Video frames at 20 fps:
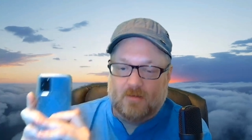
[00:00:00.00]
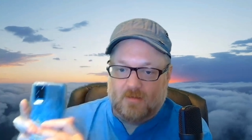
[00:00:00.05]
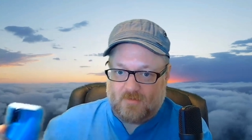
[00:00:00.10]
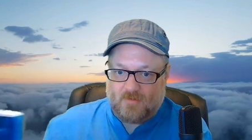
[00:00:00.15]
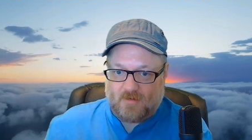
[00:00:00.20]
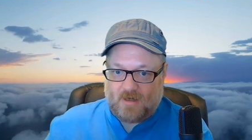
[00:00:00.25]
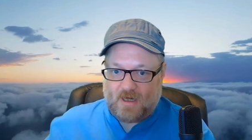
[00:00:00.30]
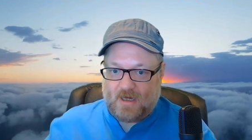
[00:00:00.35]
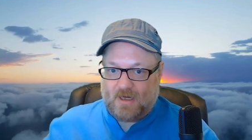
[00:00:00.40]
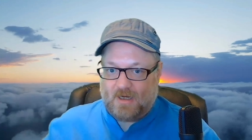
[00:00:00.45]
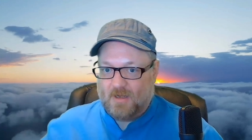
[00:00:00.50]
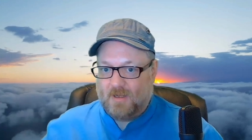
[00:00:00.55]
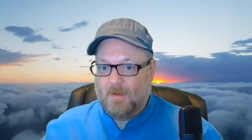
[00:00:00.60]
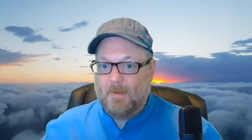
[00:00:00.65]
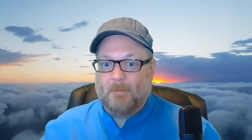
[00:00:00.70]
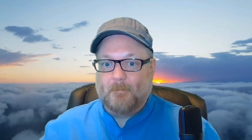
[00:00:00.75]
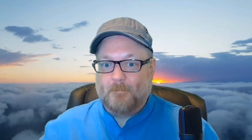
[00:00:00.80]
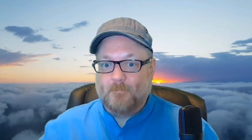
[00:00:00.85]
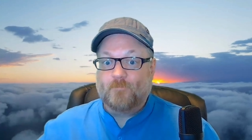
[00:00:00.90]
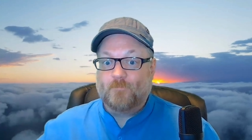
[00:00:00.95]
right,
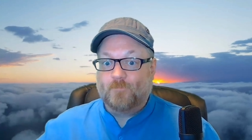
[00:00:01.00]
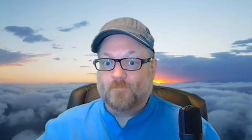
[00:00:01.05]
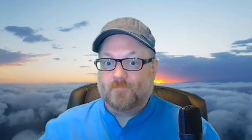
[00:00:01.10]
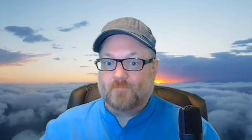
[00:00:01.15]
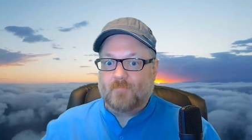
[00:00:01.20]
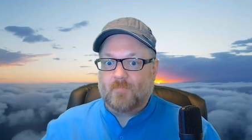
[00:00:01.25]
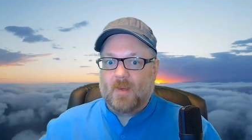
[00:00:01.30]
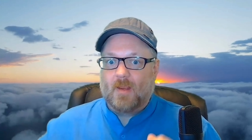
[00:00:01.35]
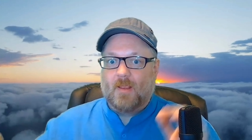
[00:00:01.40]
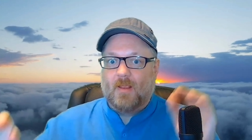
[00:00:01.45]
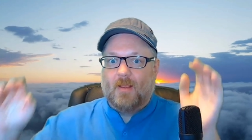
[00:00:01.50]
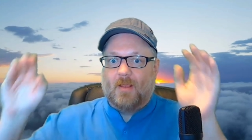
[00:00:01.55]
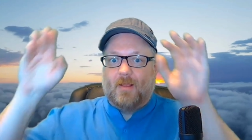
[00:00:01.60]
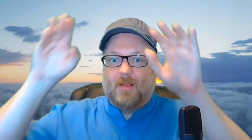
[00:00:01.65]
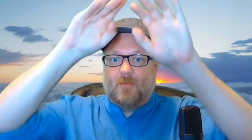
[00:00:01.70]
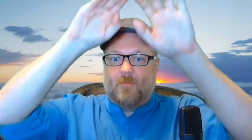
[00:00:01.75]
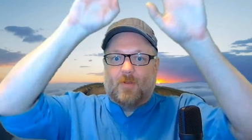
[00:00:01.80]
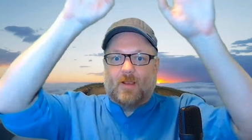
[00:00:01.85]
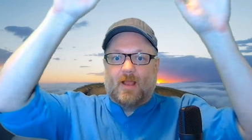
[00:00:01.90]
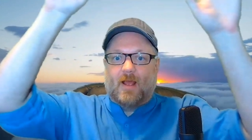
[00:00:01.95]

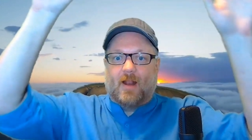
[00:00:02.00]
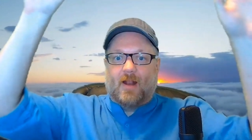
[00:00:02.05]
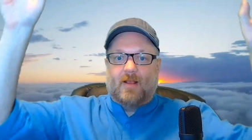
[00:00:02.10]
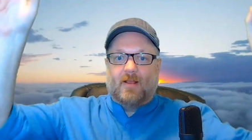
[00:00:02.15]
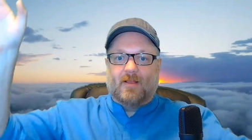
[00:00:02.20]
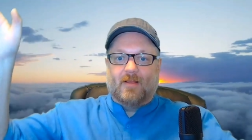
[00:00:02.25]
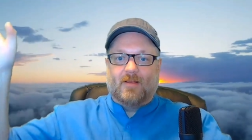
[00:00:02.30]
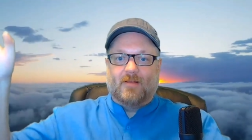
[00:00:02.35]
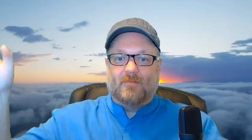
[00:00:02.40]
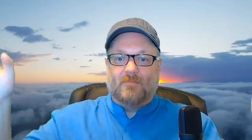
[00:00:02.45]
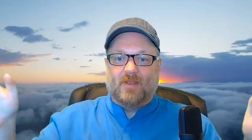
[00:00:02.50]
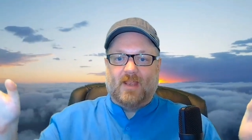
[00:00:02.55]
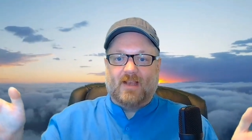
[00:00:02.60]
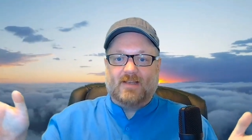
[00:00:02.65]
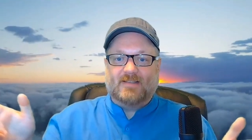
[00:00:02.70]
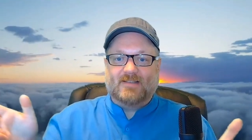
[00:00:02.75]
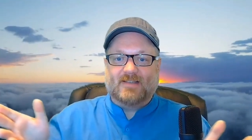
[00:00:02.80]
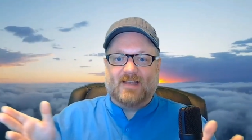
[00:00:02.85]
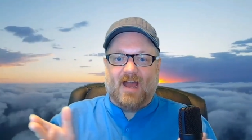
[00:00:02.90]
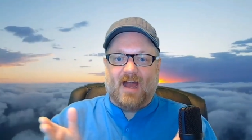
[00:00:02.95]
we got
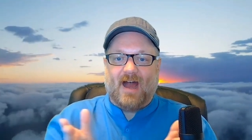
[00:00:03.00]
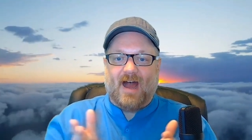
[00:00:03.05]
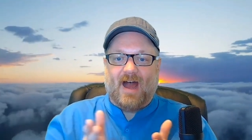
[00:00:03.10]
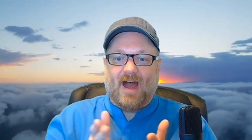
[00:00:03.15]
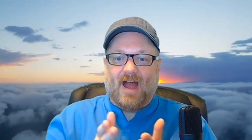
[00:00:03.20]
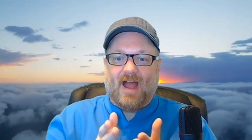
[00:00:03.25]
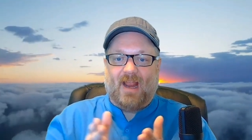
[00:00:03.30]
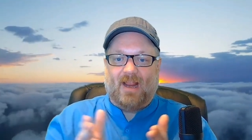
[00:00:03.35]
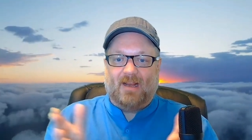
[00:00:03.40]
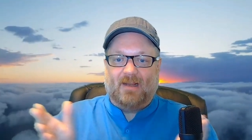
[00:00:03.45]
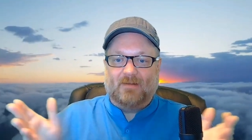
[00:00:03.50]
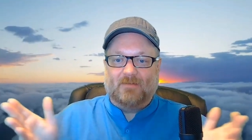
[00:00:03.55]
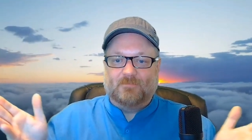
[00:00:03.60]
big sky.